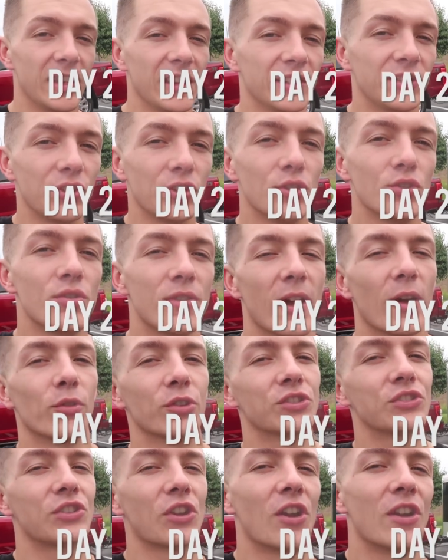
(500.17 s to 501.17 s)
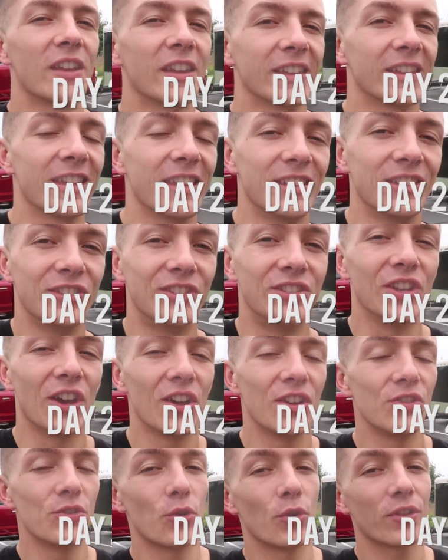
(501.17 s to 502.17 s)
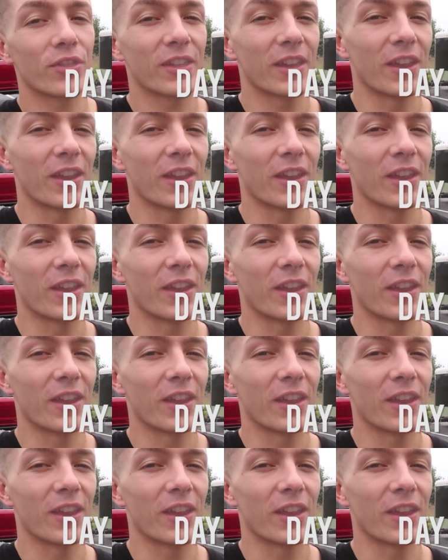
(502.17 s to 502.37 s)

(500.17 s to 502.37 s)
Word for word: Day two, now we're starting in Dunn, North